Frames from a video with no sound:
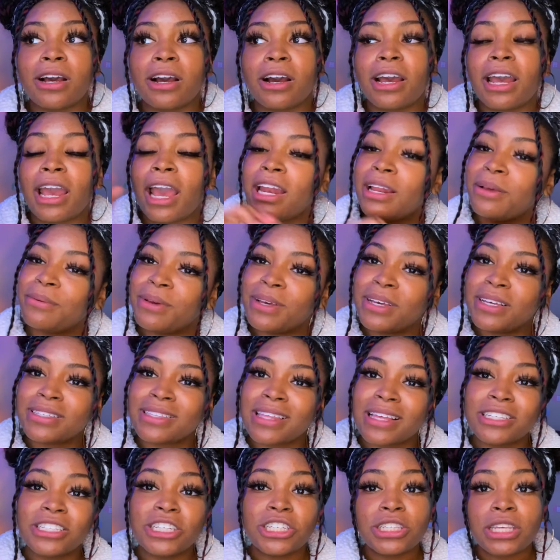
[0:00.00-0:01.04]
Anyways,
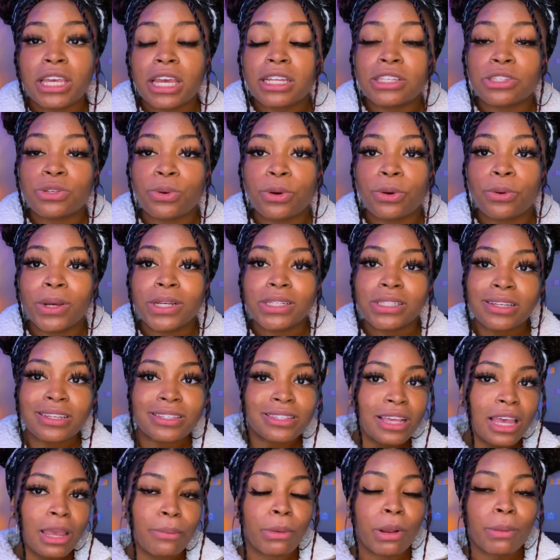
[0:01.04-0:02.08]
let's just get into a quick
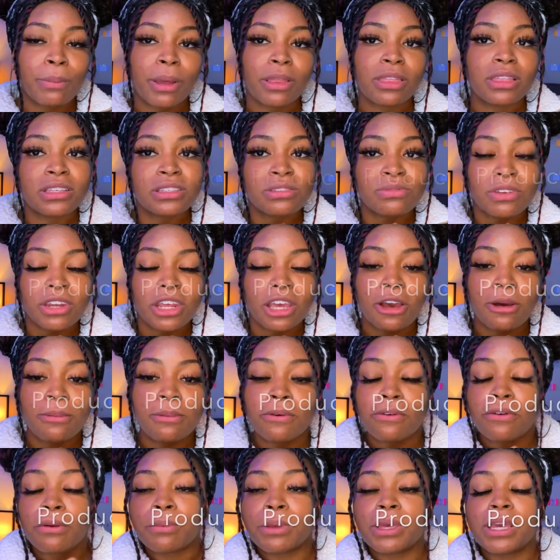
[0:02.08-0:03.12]
disclaimer about this video
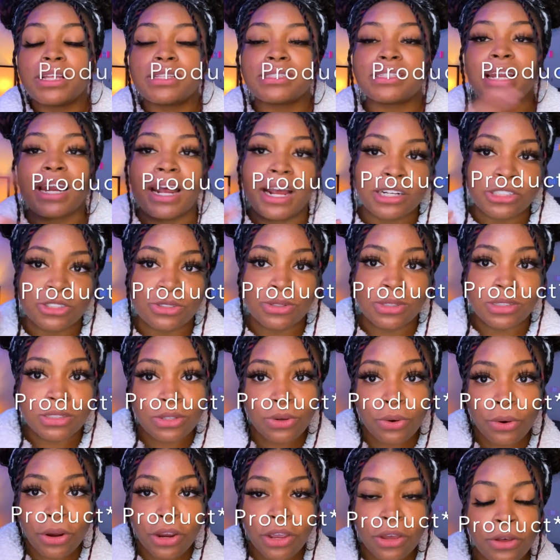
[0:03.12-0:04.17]
before we get into the actual
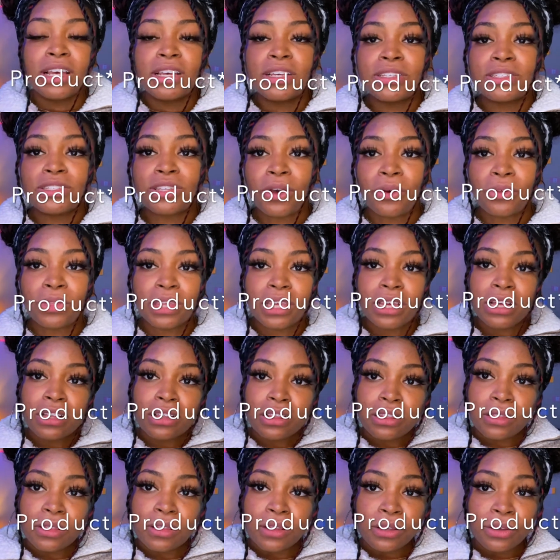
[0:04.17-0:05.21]
tutorial. So the
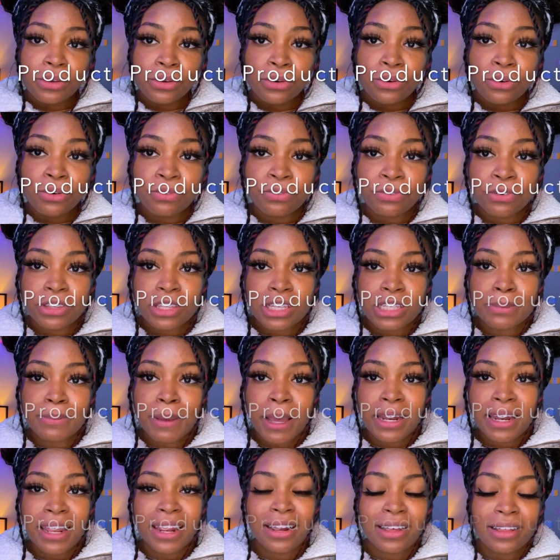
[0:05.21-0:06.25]
glue for these
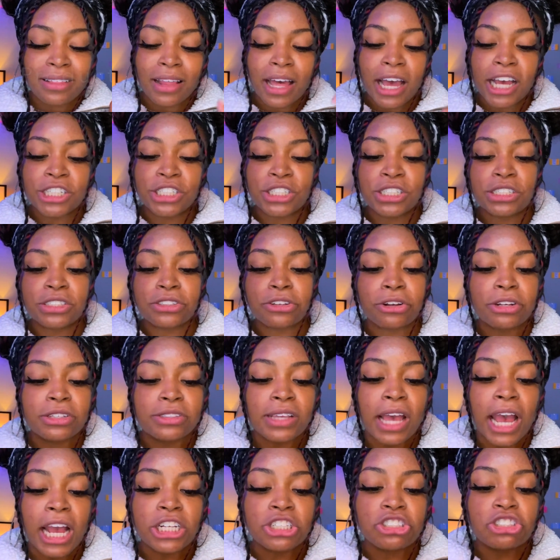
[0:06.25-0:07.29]
magnetic lashes is
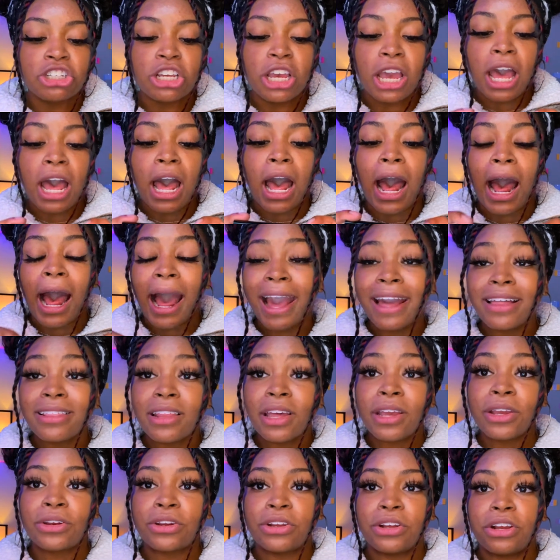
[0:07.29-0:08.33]
actually an
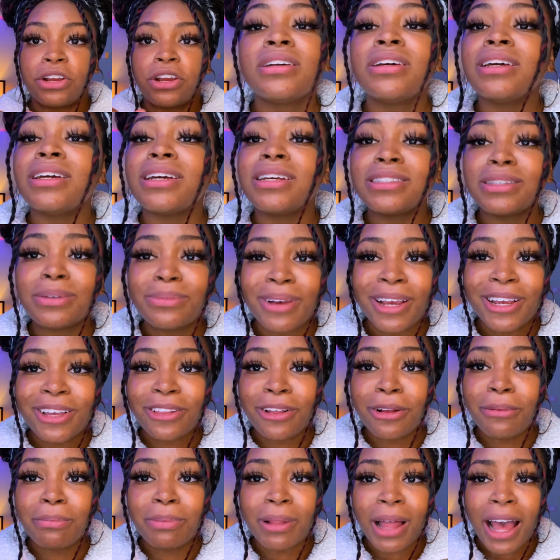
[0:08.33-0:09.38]
eyeliner. It's a
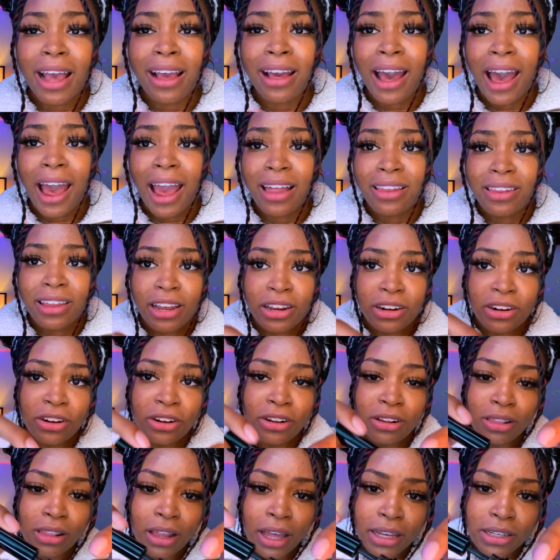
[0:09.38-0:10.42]
regular black
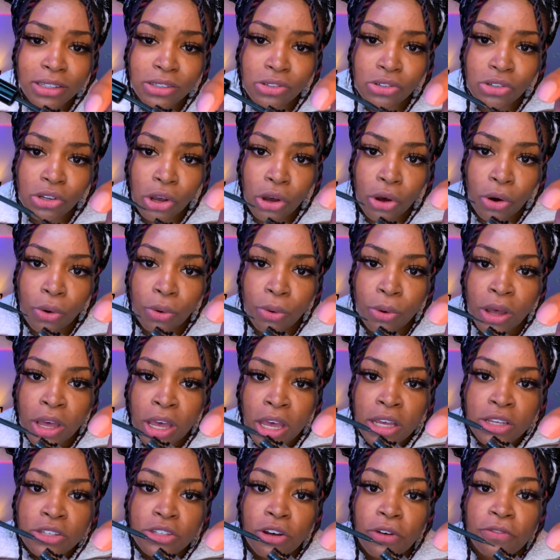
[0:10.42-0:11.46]
eyeliner like so.
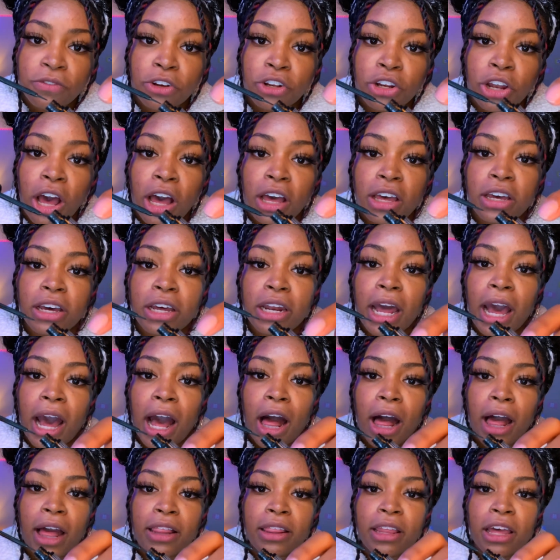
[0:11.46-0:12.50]
So if you're not good at
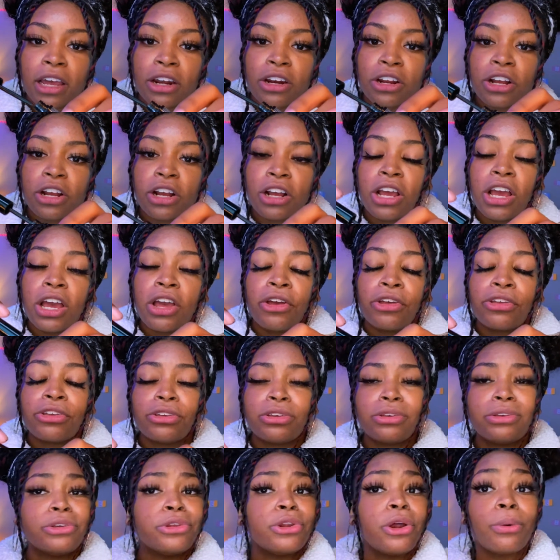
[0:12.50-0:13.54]
eyeliner,
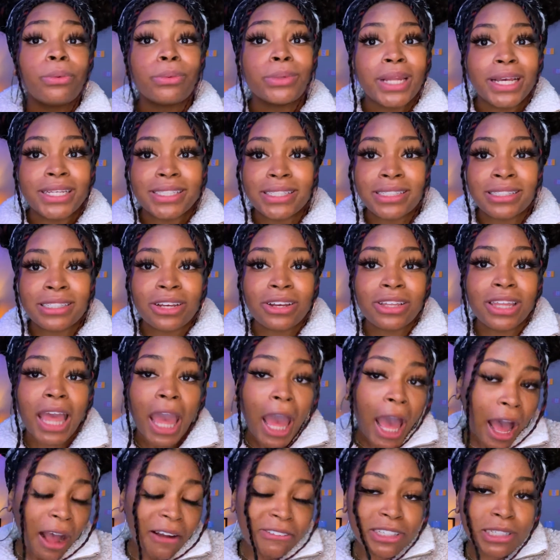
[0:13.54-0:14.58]
you don't necessarily
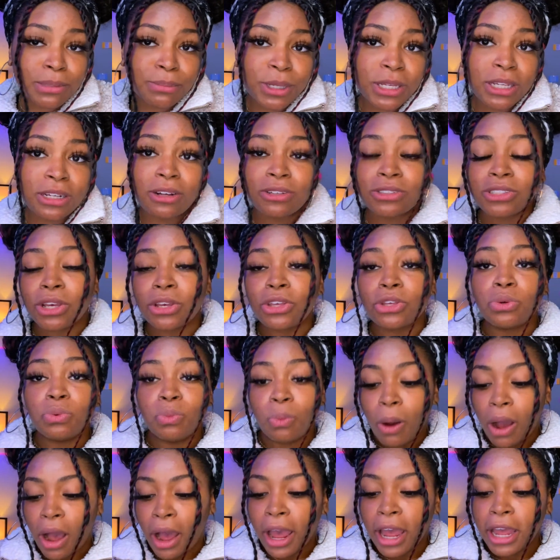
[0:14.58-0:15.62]
have to be, and I'll tell you
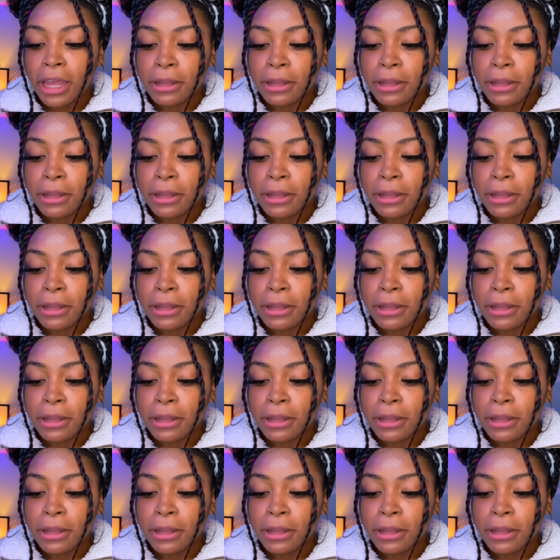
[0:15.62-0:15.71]
why.